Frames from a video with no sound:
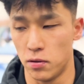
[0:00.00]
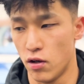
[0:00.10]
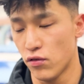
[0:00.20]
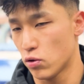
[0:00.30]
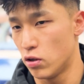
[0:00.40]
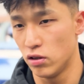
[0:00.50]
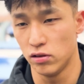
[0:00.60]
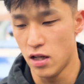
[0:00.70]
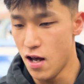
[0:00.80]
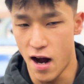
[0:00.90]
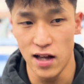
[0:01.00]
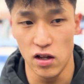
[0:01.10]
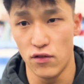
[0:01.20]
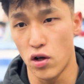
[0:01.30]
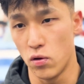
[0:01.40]
But overall, I
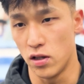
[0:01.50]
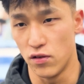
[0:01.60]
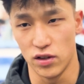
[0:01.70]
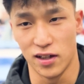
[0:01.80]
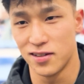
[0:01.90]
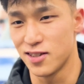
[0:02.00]
love going over there.